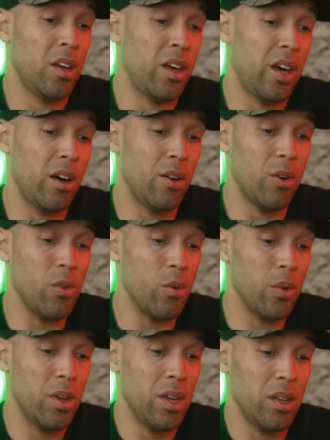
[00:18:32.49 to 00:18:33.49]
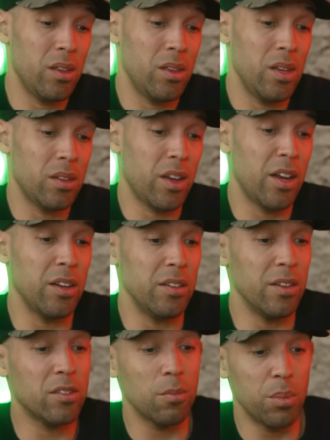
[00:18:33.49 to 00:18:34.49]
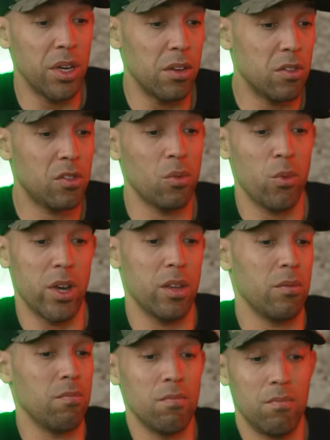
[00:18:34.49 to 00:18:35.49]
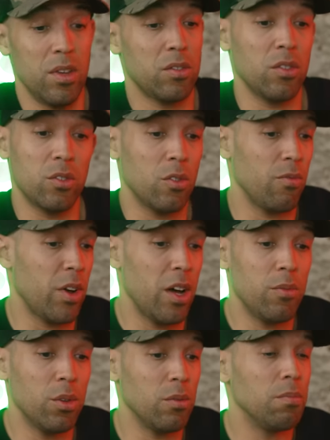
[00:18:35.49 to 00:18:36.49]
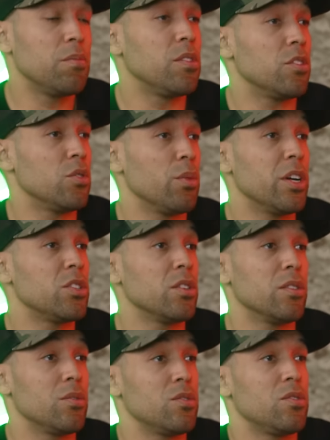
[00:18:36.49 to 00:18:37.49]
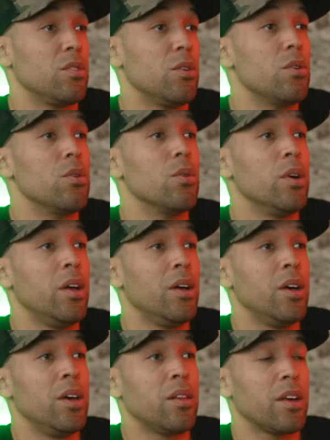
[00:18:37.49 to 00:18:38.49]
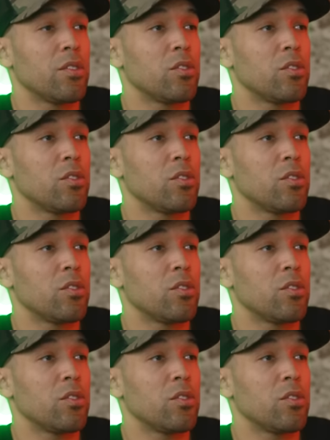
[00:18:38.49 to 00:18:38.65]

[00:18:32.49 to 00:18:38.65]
how it, it kind of dissipates when it's a survival situation. There's no like